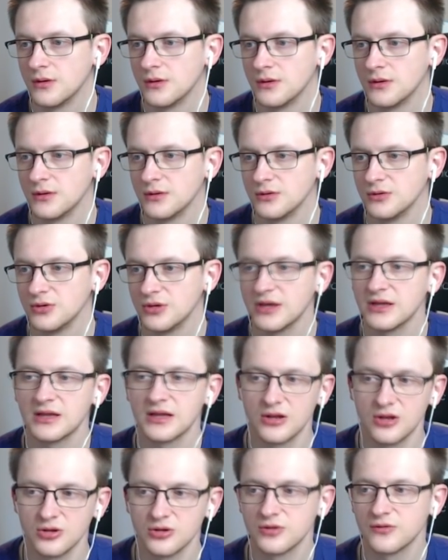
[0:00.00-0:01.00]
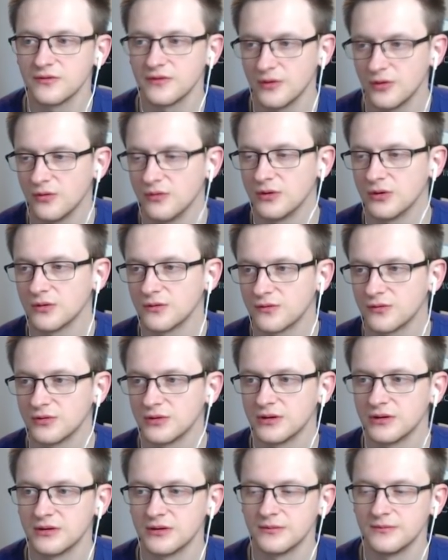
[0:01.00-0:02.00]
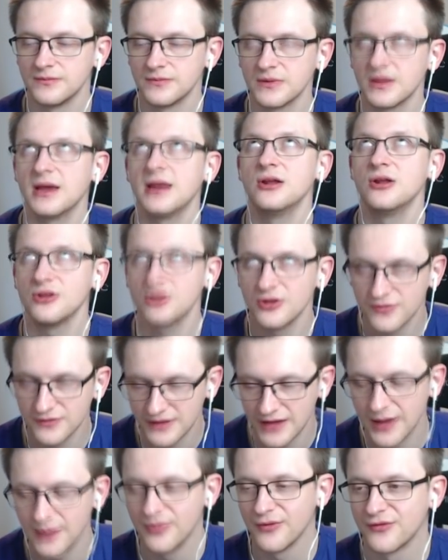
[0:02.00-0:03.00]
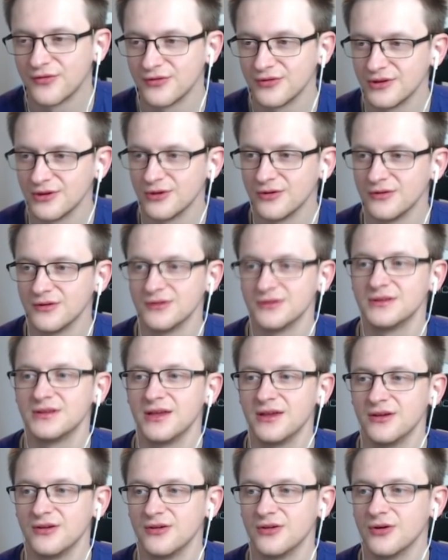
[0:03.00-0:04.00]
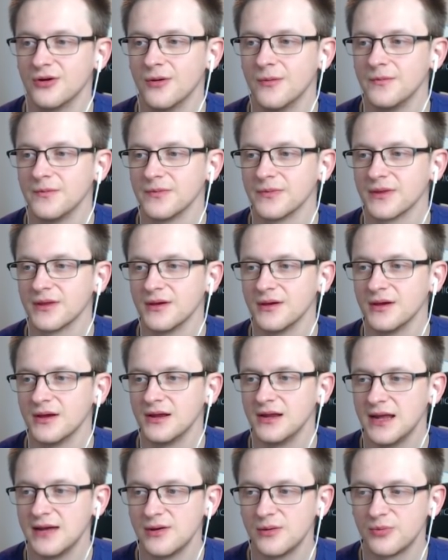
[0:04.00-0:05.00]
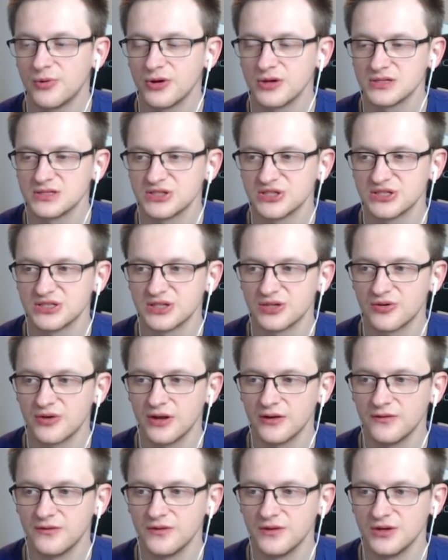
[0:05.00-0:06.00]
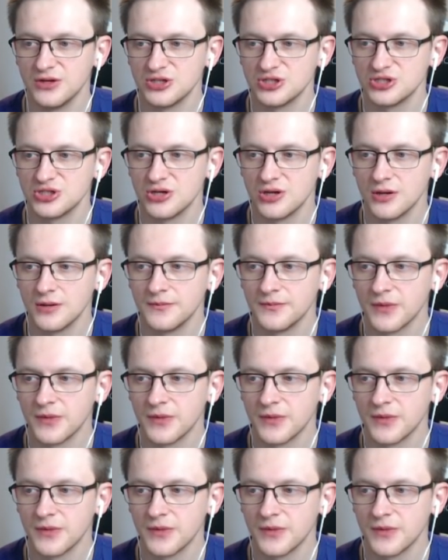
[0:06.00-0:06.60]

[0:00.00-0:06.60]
You get a lot of overload through tempo through the overload. There you go. Lava Burst, just a great finisher.